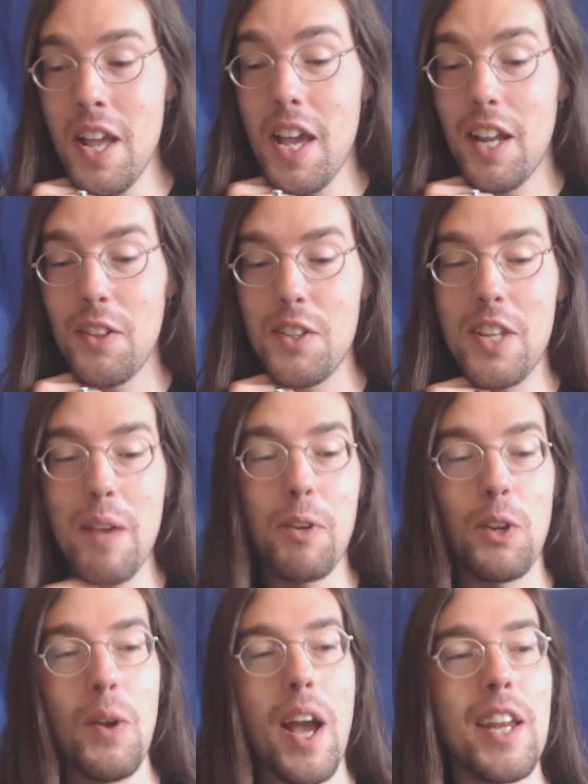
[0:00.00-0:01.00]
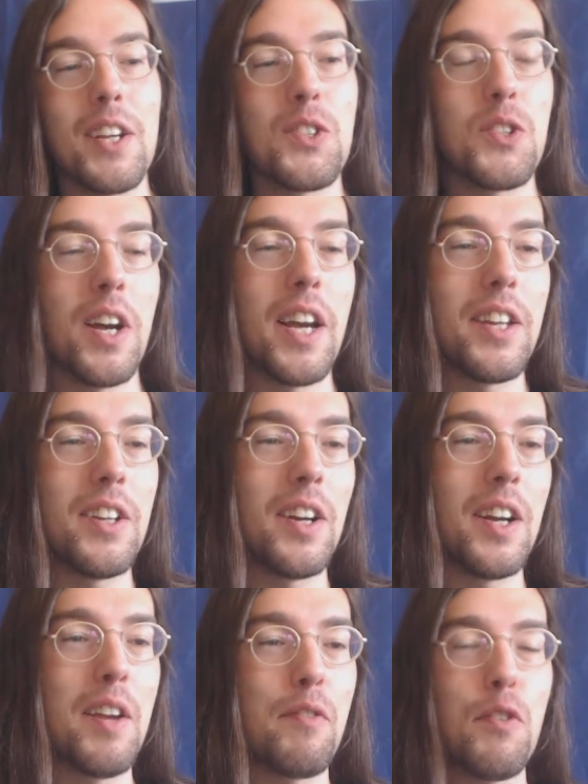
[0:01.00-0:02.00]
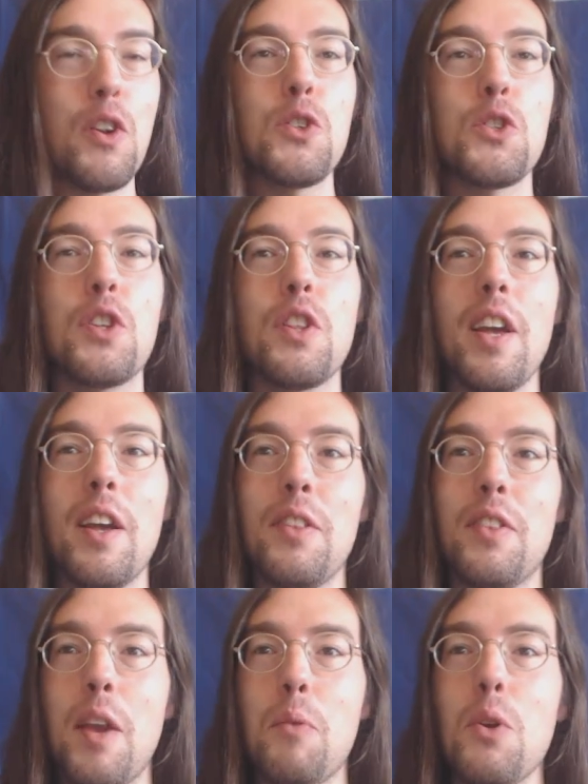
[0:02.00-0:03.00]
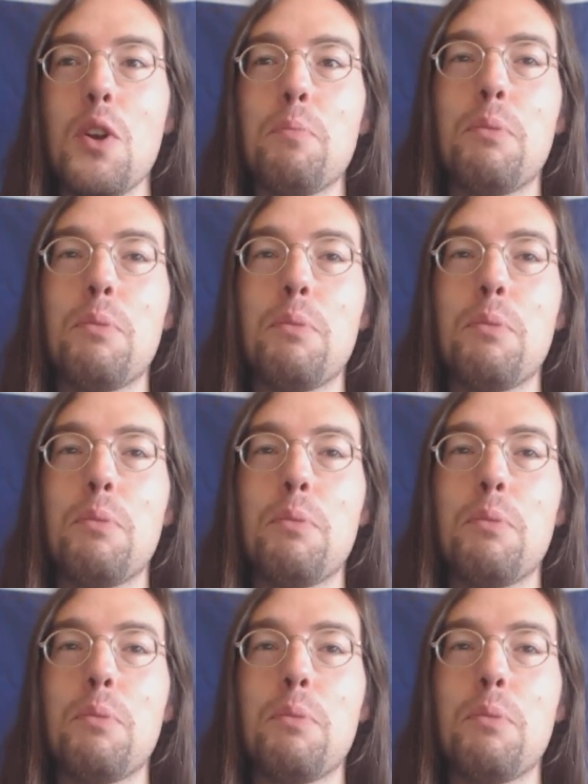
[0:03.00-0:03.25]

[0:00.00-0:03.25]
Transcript: And on the Democratic side, at first they were